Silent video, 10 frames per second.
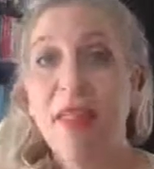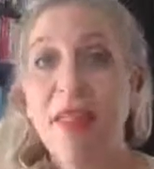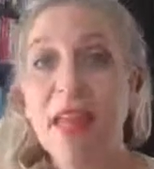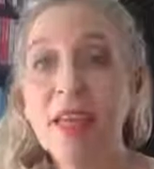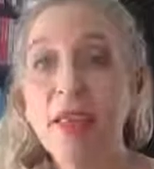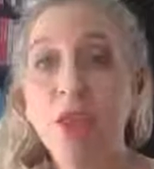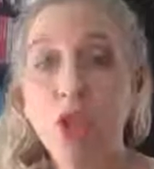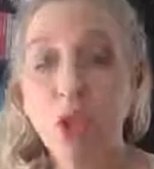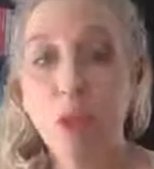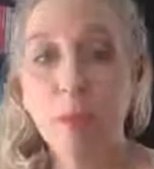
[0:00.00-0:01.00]
Then the
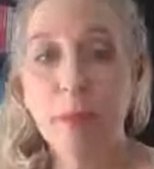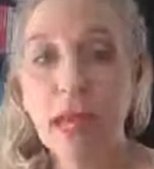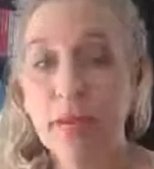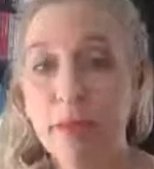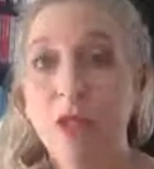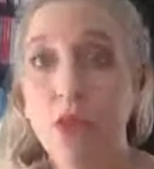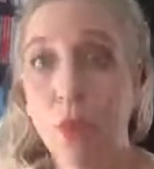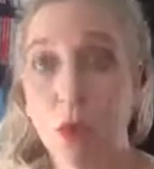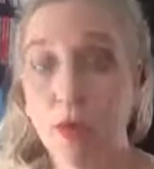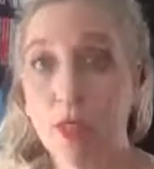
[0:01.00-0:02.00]
choice becomes,
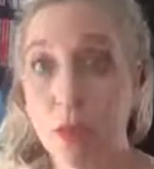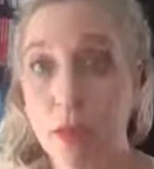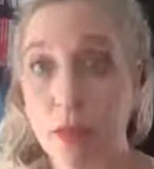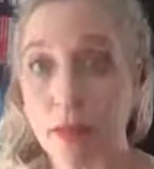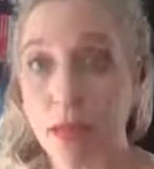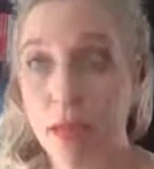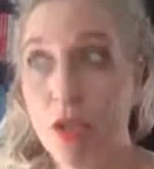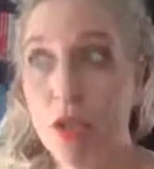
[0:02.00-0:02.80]
what do I do with this?